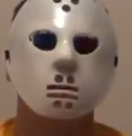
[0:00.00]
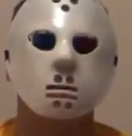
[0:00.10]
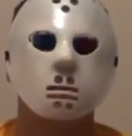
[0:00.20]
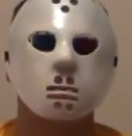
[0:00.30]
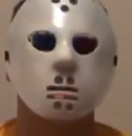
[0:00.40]
and
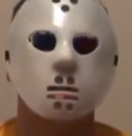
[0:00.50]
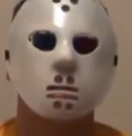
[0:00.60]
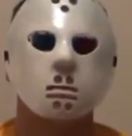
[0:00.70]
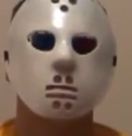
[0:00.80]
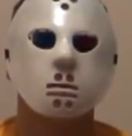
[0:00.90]
she's trying to
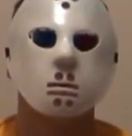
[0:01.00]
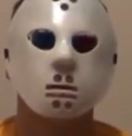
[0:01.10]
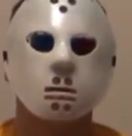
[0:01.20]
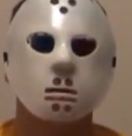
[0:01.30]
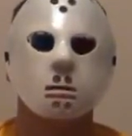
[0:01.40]
get
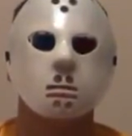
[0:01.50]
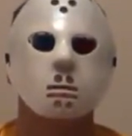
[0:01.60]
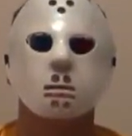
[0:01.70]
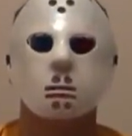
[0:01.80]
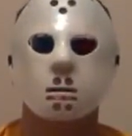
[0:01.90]
sober
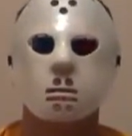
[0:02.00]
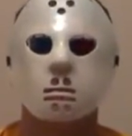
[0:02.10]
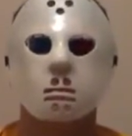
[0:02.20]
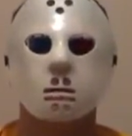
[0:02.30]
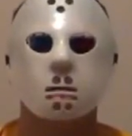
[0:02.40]
from that.